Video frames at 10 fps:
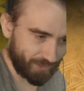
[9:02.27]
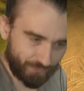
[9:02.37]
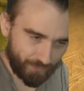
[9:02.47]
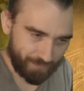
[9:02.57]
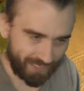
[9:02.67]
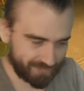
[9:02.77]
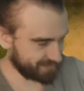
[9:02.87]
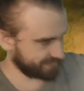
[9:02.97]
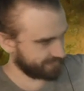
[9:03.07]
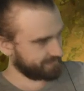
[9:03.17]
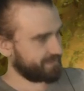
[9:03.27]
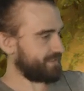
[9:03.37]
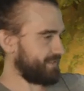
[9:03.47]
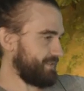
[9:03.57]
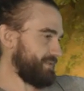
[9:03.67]
good for your back to sit like
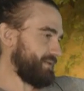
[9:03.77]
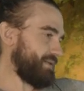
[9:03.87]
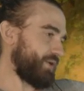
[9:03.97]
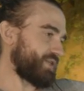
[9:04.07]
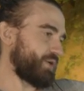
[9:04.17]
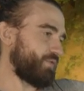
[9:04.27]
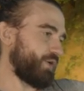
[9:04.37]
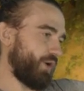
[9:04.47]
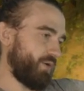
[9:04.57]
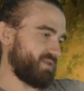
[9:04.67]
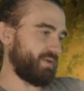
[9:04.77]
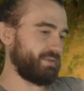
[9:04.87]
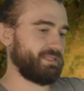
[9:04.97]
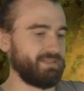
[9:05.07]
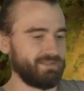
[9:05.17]
this. Also good for your arms, maybe.